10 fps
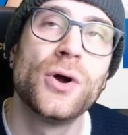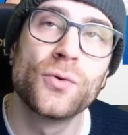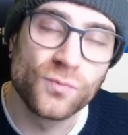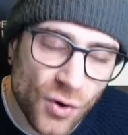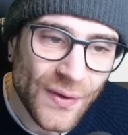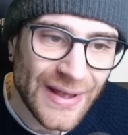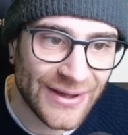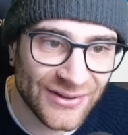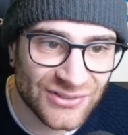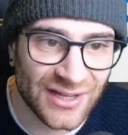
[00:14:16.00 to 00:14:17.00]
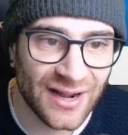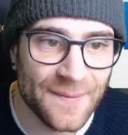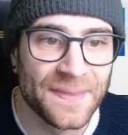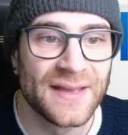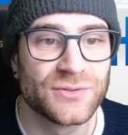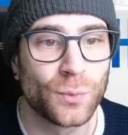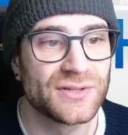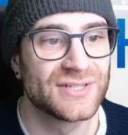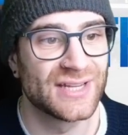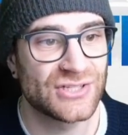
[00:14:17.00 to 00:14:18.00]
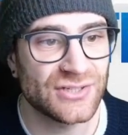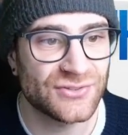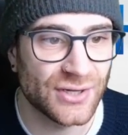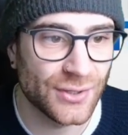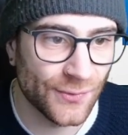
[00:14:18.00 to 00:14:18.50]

Rui Costa is wanted adjusting.